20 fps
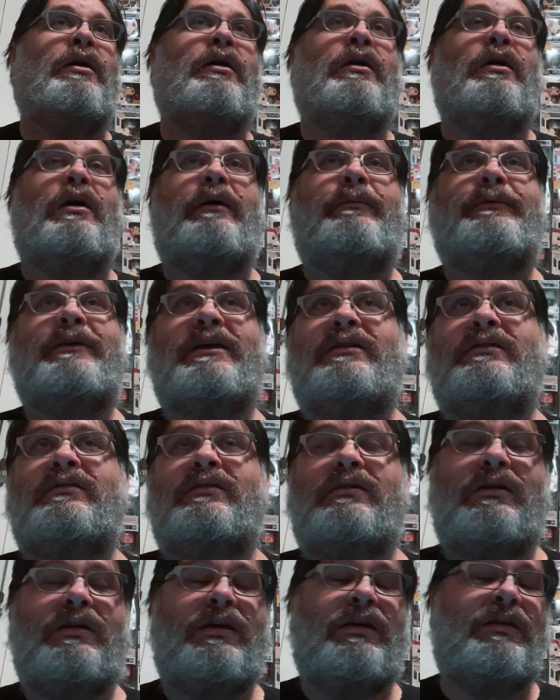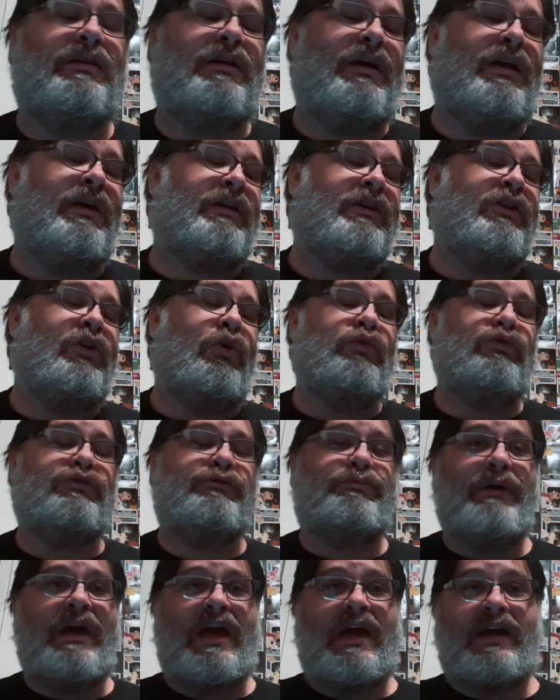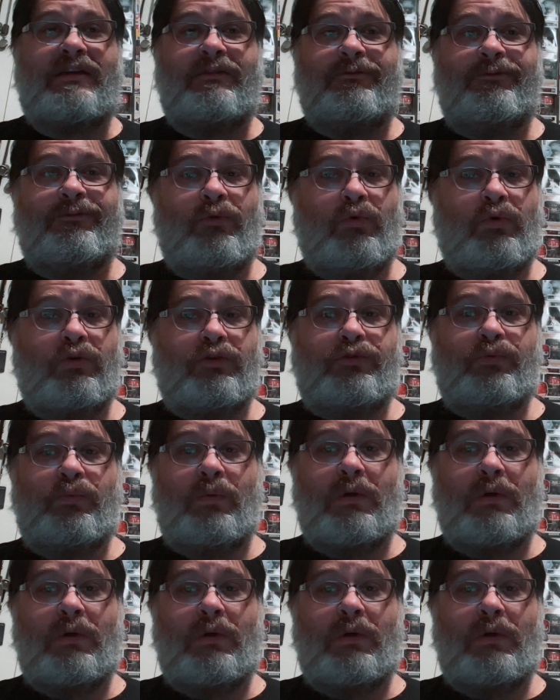I mean, it goes back and forth